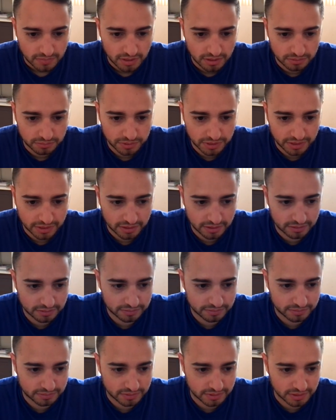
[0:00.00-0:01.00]

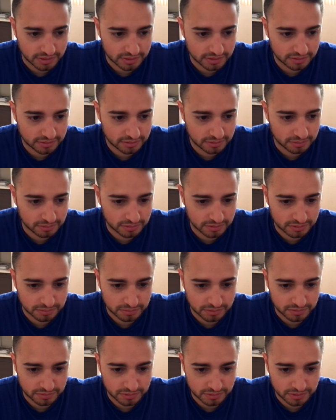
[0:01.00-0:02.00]
I didn't own a
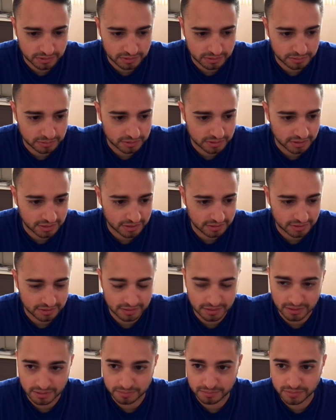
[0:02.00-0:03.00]
12-string acoustic at the time,